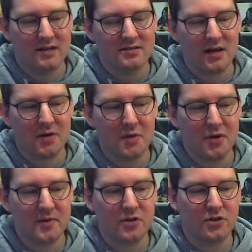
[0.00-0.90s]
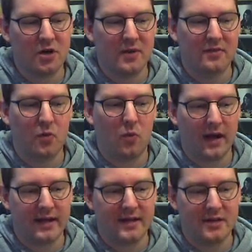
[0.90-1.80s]
I'm going to put him in could go either
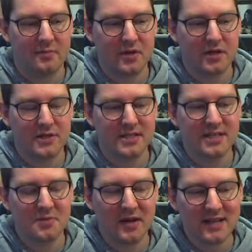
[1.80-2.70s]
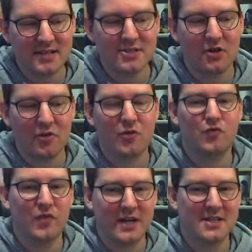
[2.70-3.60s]
way, because it depends on the
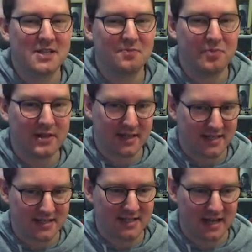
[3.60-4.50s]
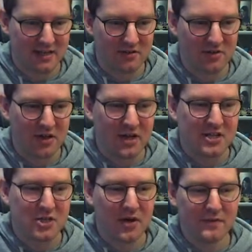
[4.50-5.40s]
Wraith's playstyle.
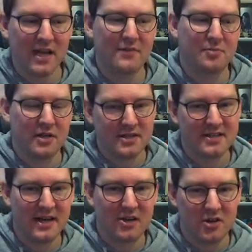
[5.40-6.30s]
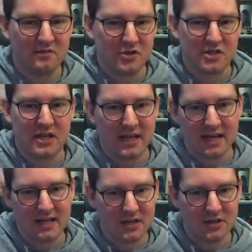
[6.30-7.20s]
So if they have the playstyle of just
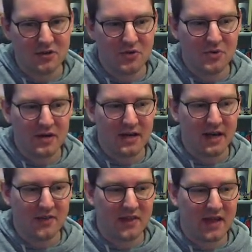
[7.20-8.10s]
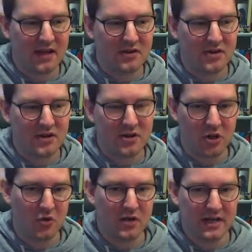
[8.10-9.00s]
hitting you and then
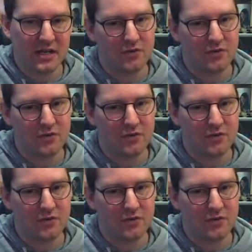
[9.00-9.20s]
cloaking and